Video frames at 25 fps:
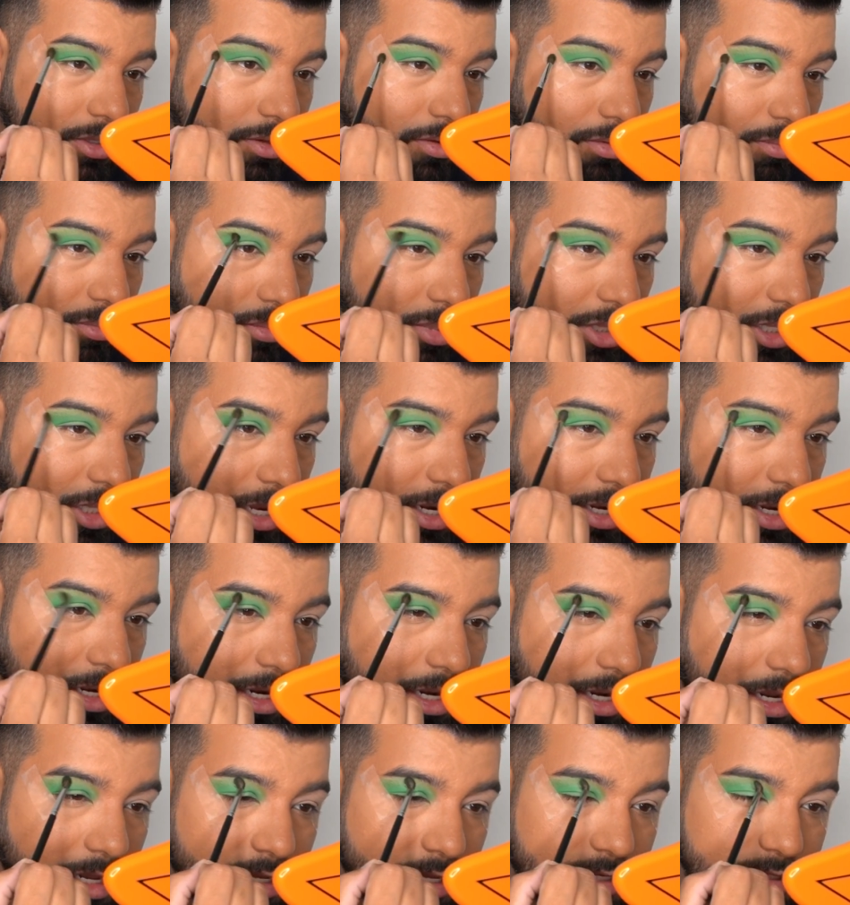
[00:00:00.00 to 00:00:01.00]

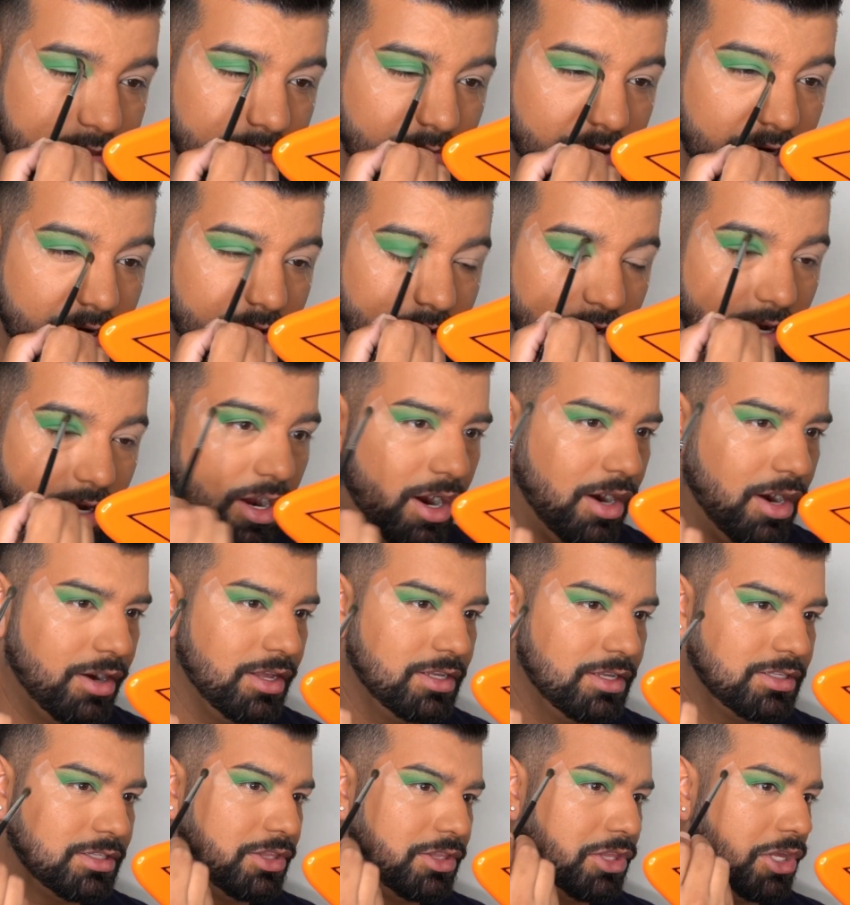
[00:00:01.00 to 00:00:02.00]
Blending is one of the
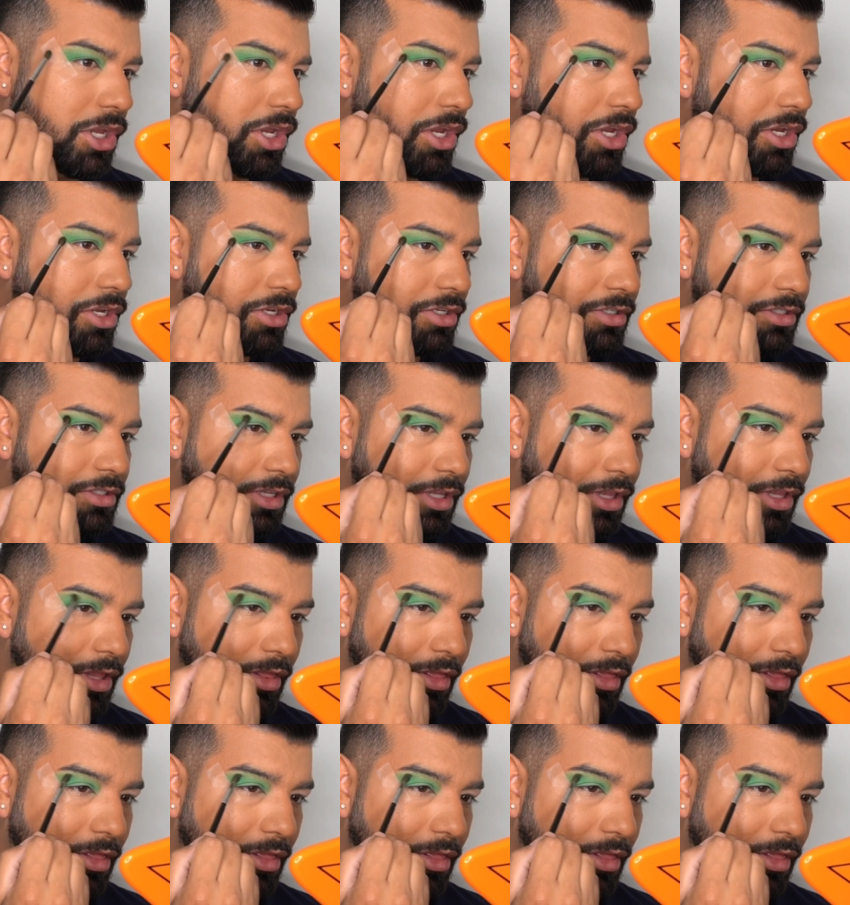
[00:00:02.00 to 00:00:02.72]
hardest things